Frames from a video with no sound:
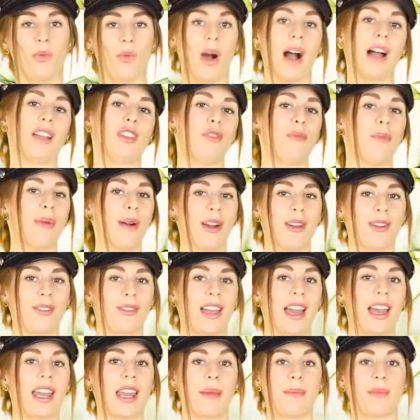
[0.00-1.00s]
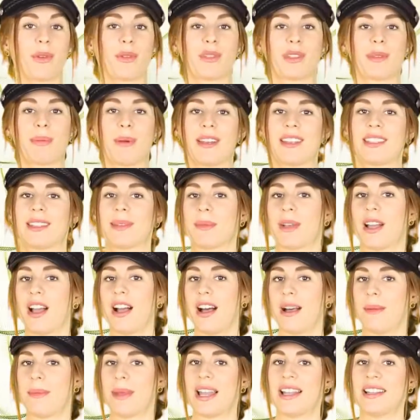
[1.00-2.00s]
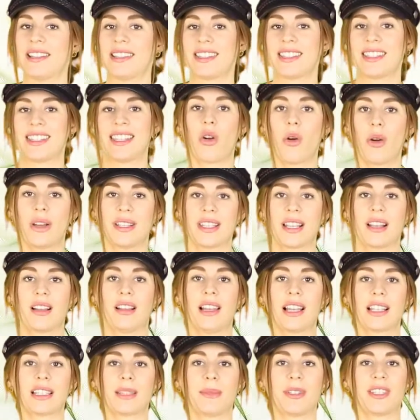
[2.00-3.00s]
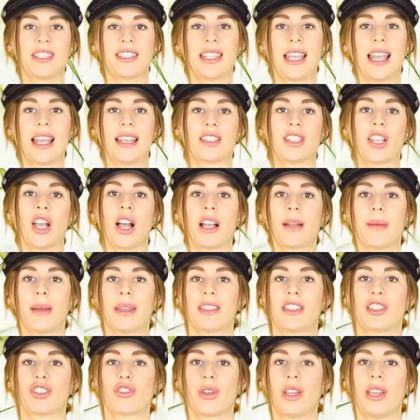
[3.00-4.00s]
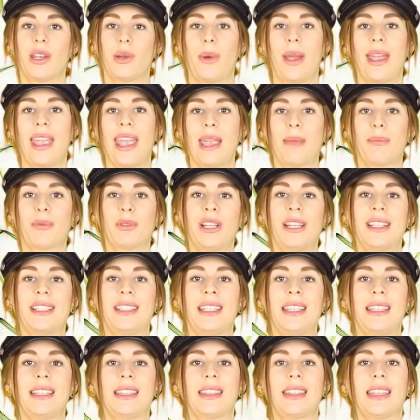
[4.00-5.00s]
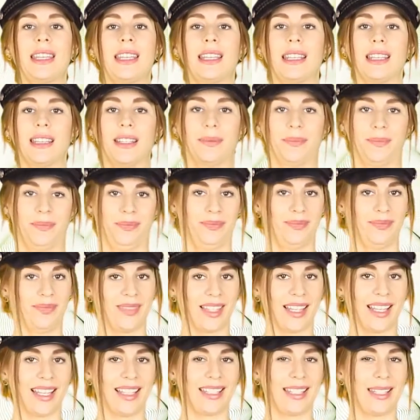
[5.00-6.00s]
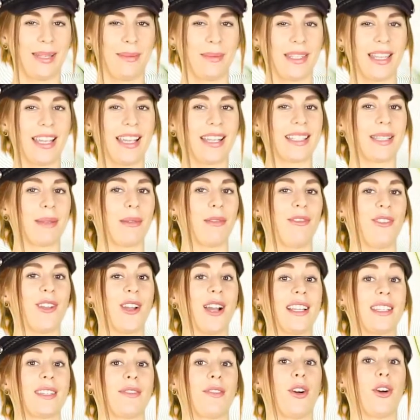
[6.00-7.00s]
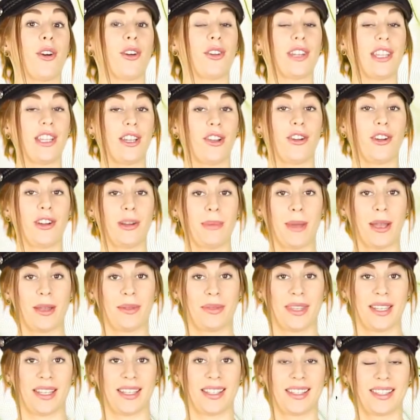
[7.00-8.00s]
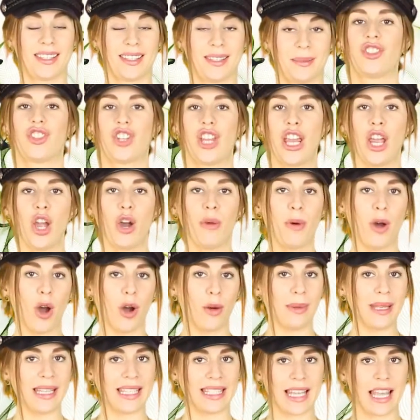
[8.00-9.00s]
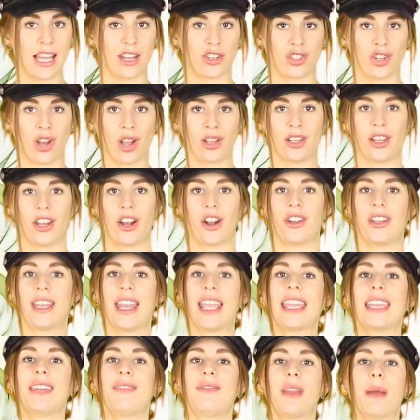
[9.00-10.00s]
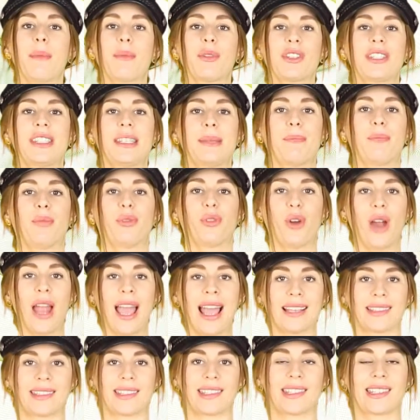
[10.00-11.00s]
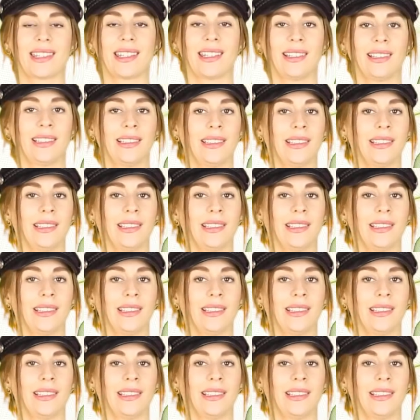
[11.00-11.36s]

While you ponder that, I'm gonna respond to some comments. Coins and Collectibles said, talk about the Strayed Away April 18th thing. It seems like some of you guys have already heard about this. J-Hope Hobie says, Charlotte, are negative numbers depressed?